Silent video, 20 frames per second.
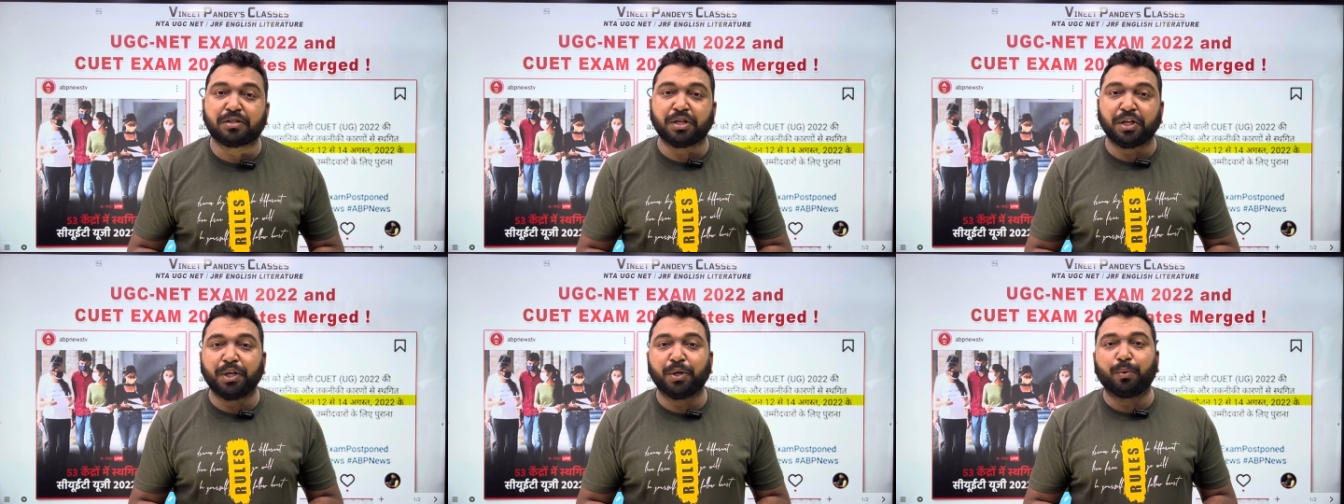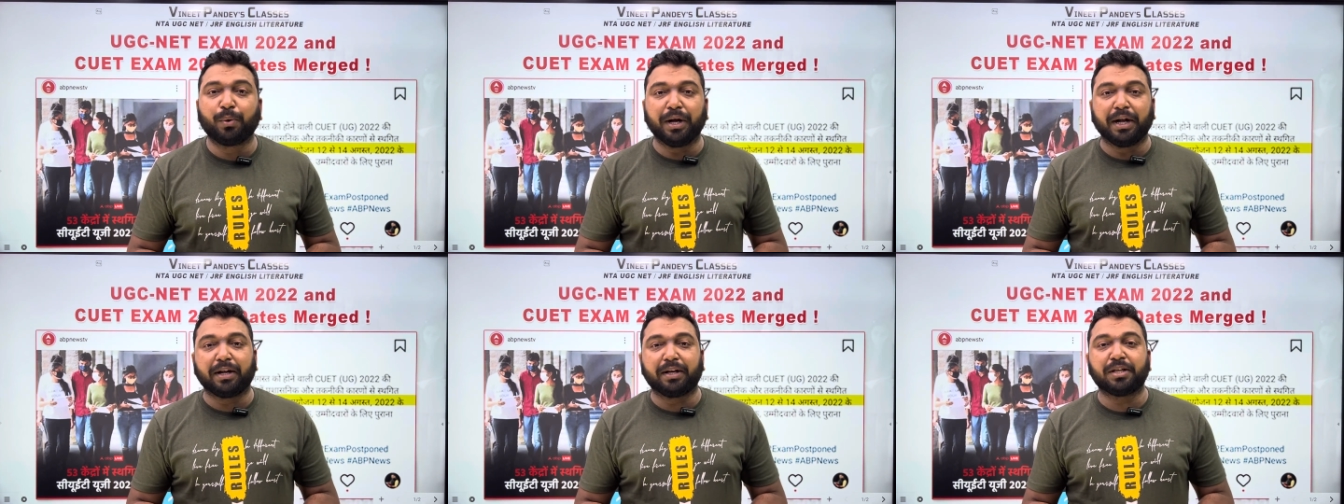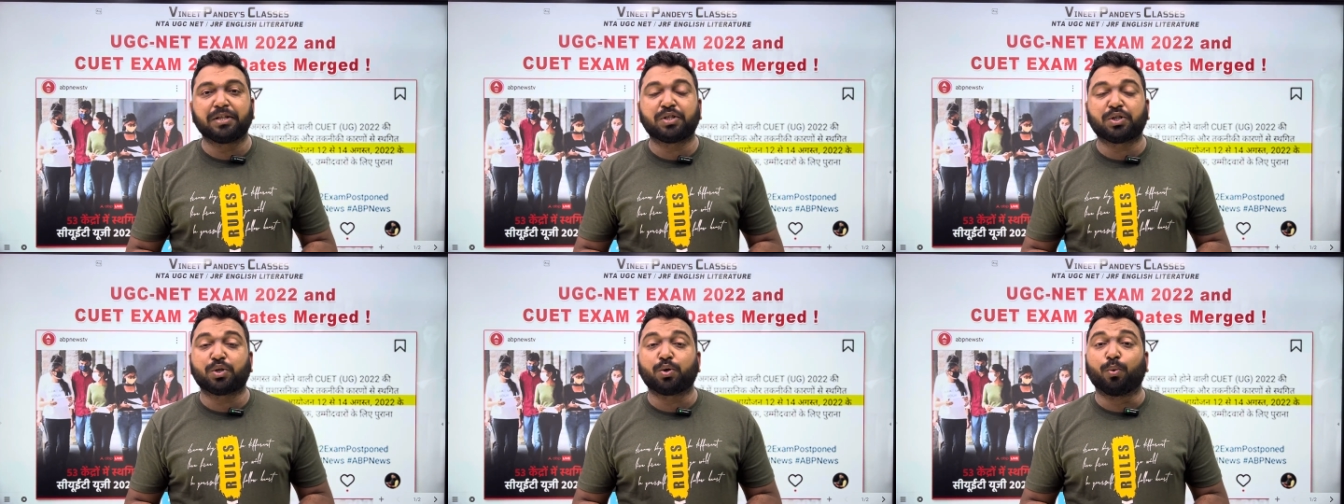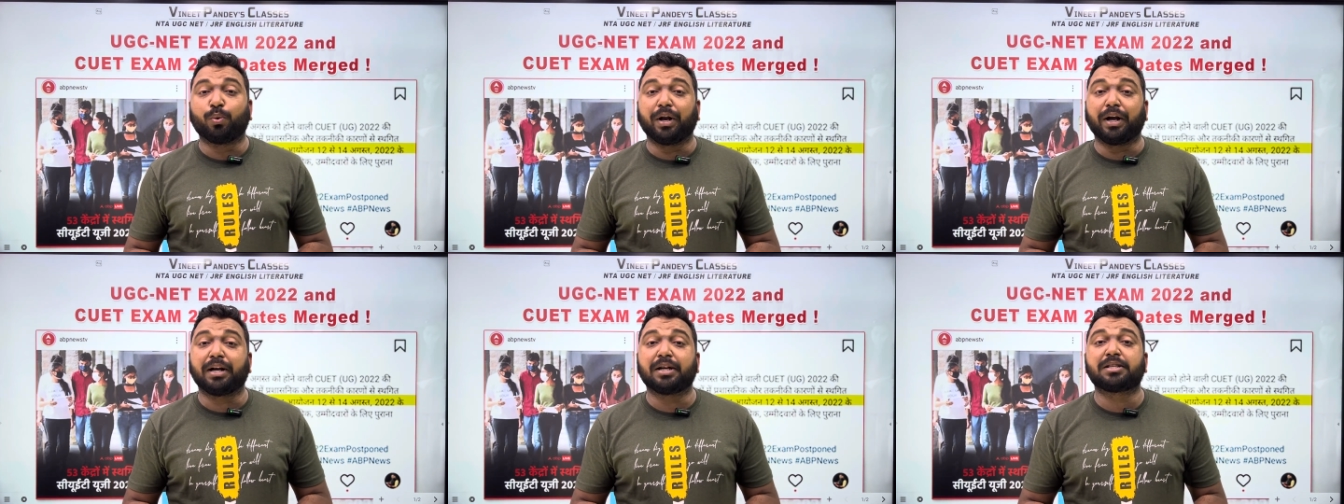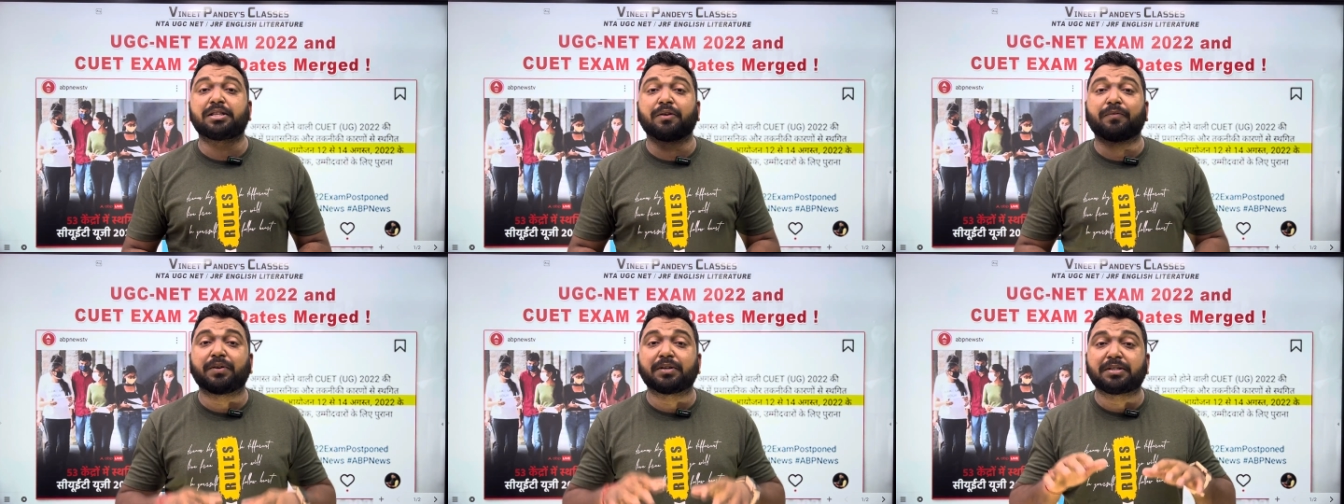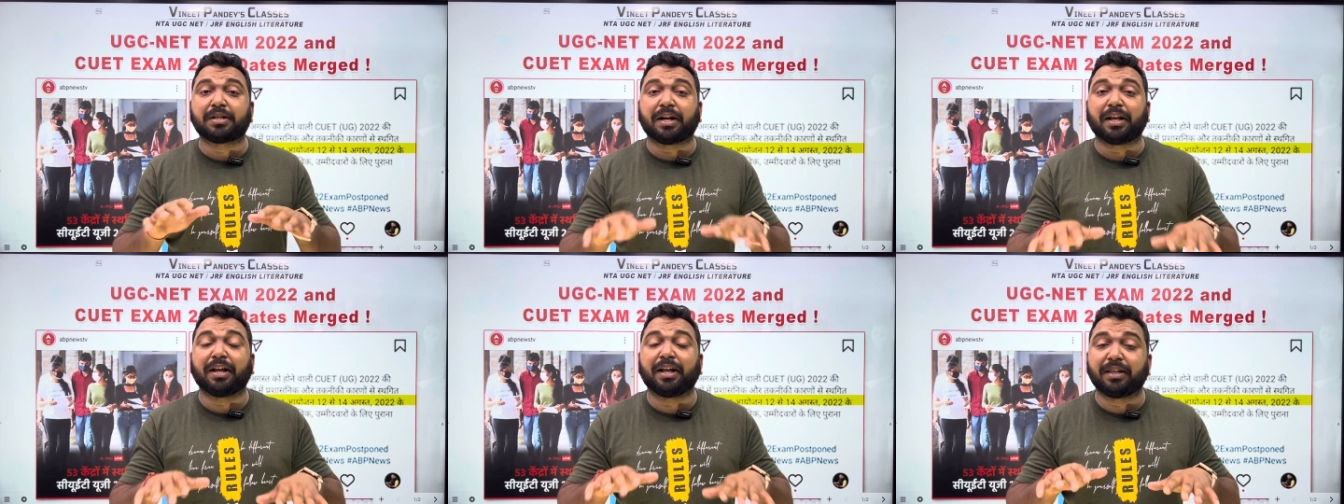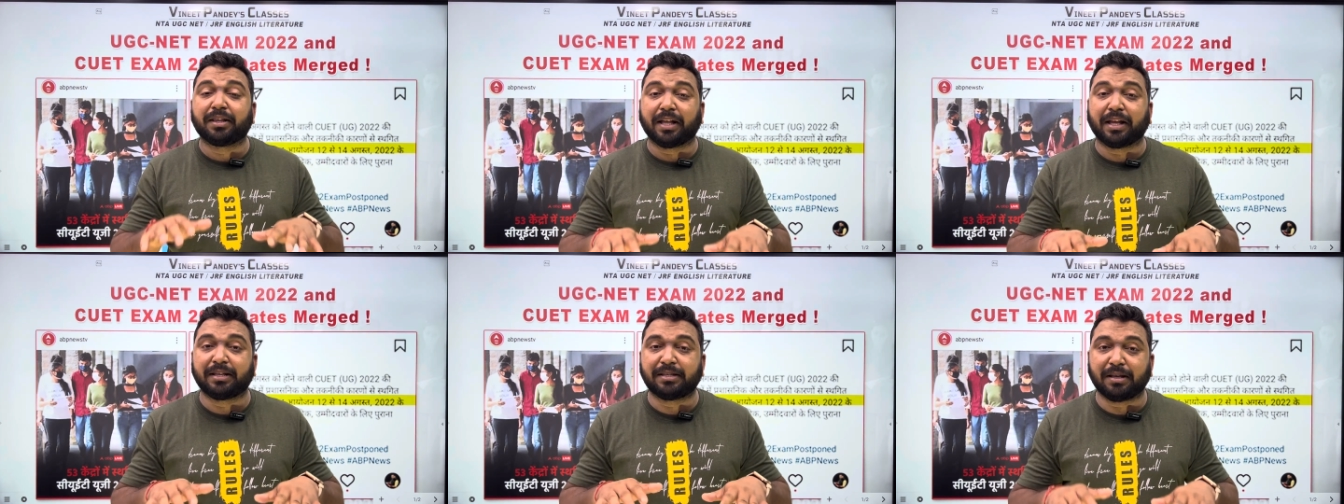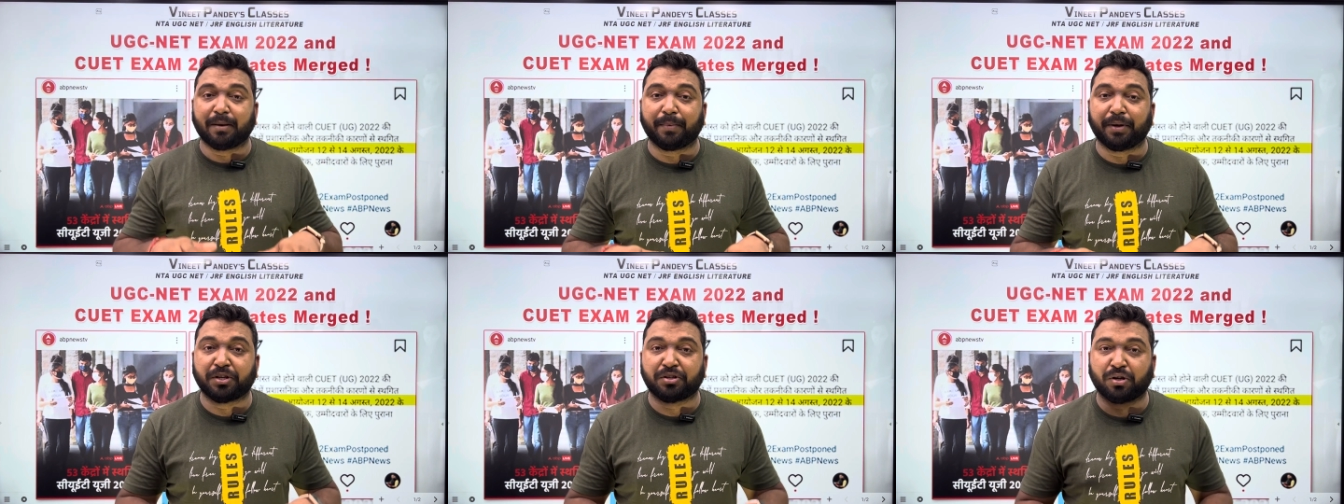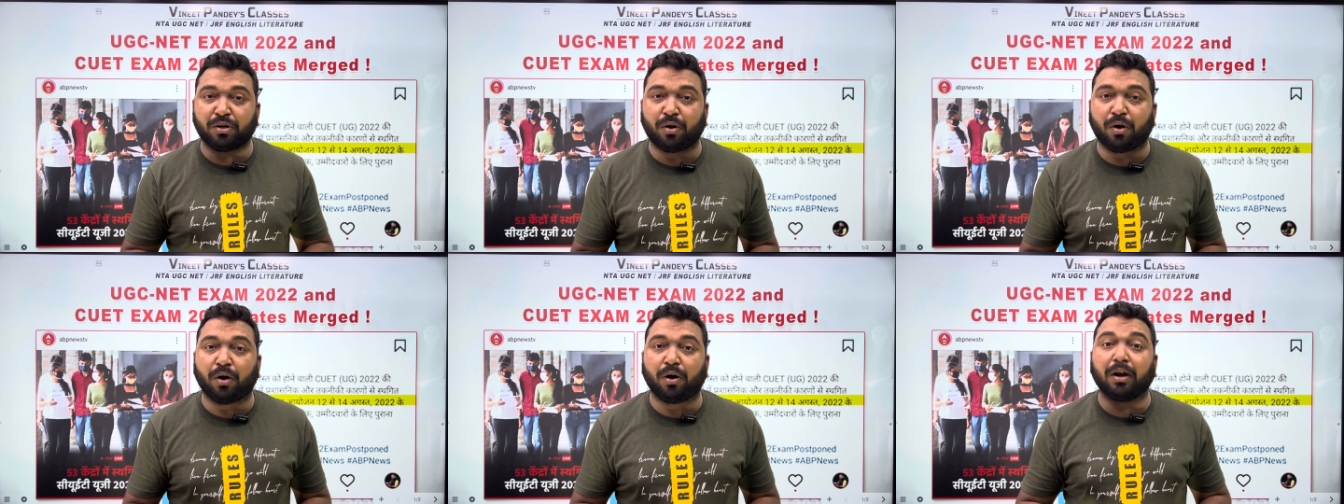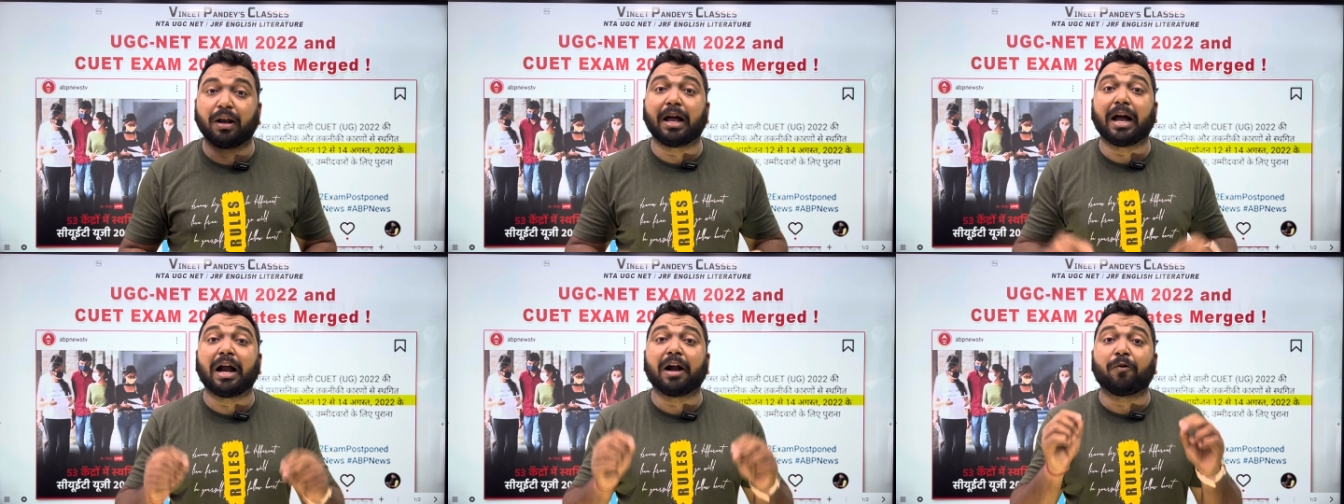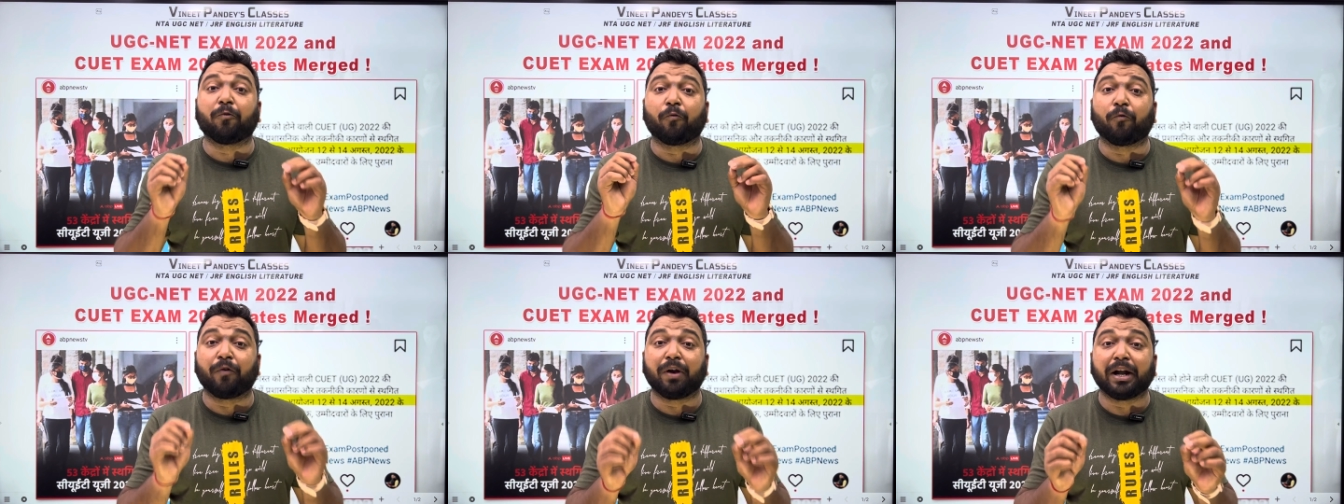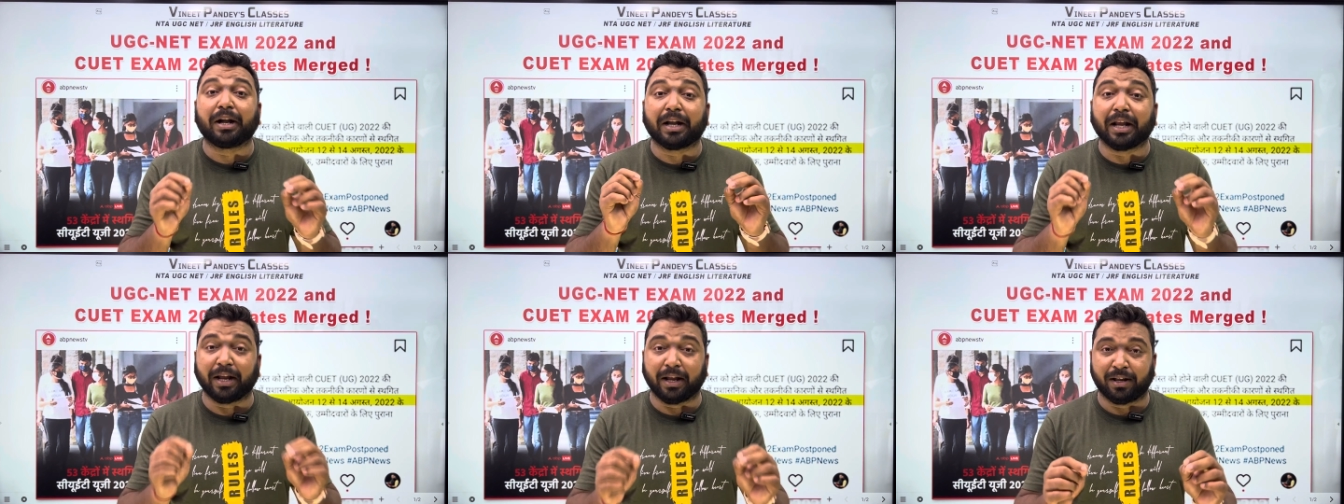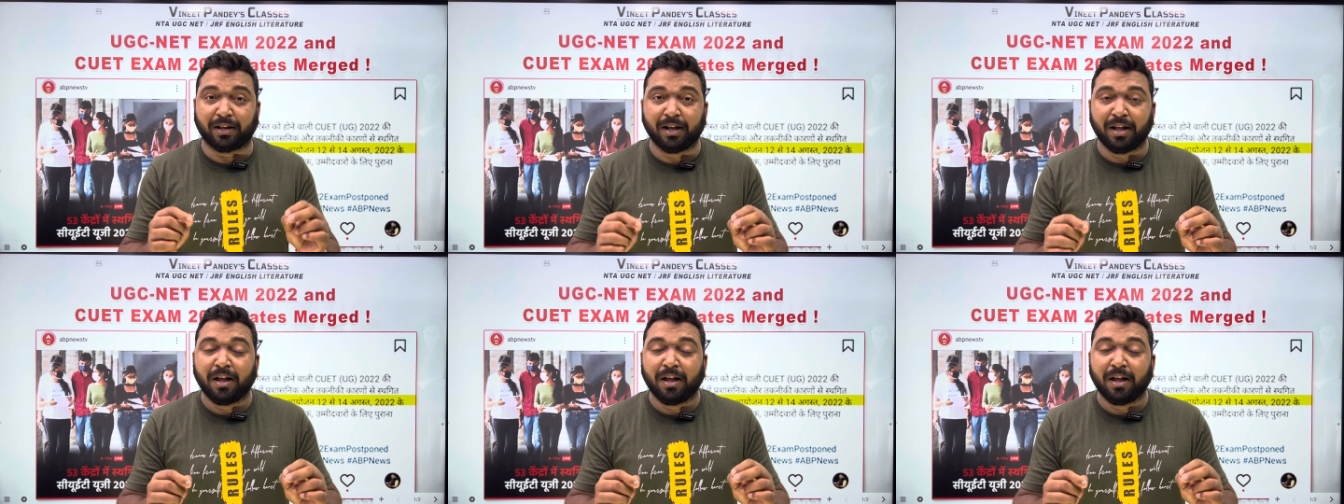CUET students, they were sitting in the examination hall and waiting